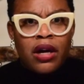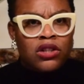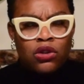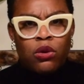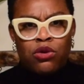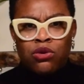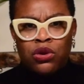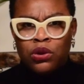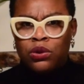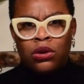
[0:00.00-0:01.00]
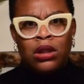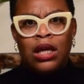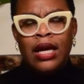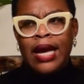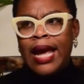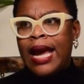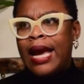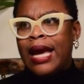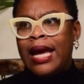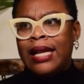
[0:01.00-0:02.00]
artists going through school,
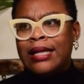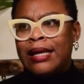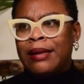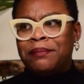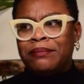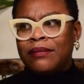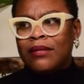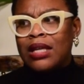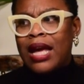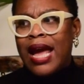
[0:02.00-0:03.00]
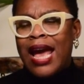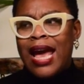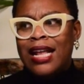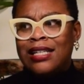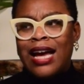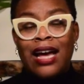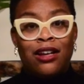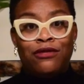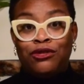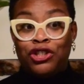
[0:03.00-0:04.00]
and kind
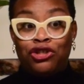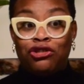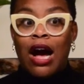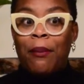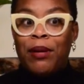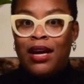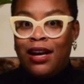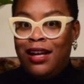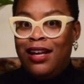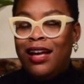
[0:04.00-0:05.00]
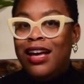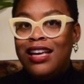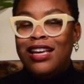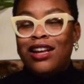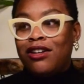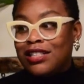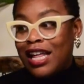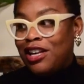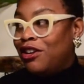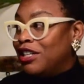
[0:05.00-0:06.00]
of just dropping, you know, it's
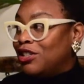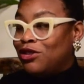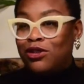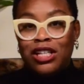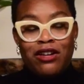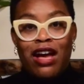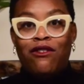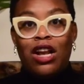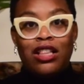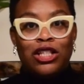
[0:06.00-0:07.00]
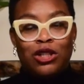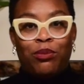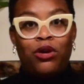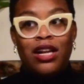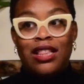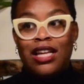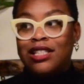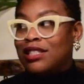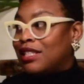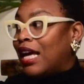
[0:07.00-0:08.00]
like you're in school and you have all of this support, and then
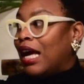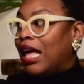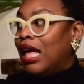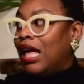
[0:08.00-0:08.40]
it's just like,